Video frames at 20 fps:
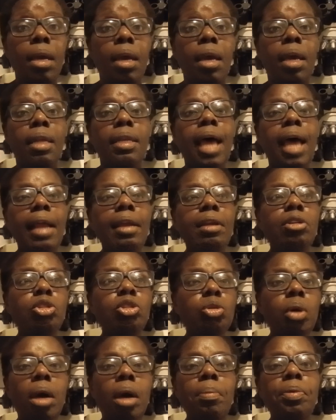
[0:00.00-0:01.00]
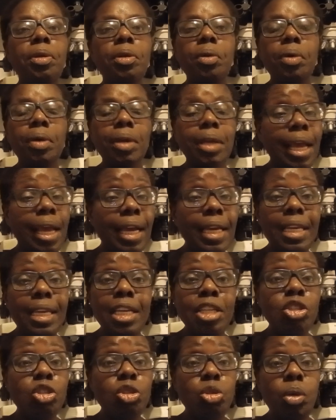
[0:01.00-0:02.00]
Donald Trump, you know, yeah, he
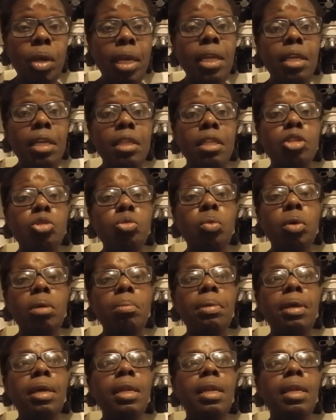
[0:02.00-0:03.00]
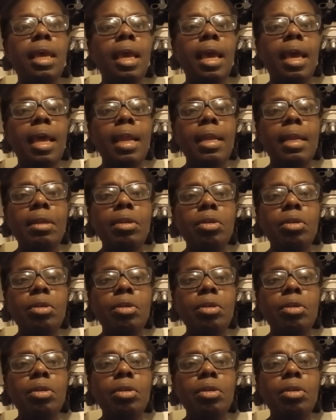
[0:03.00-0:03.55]
is training these women and,